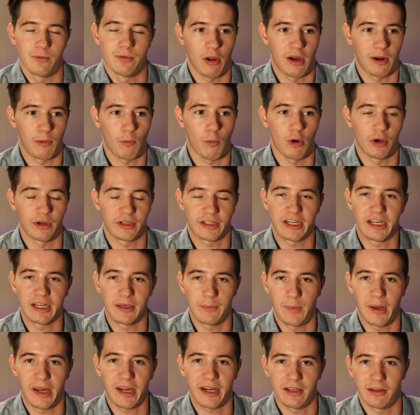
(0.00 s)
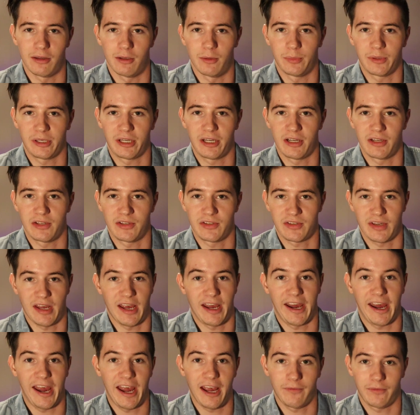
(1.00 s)
I want to keep making them because
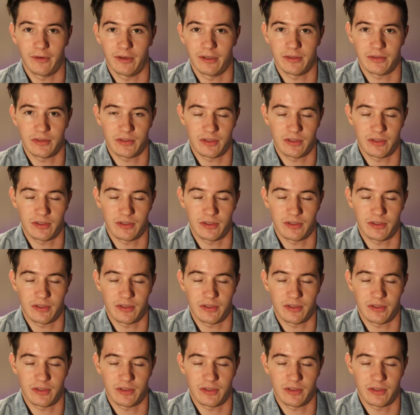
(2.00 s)
I have it,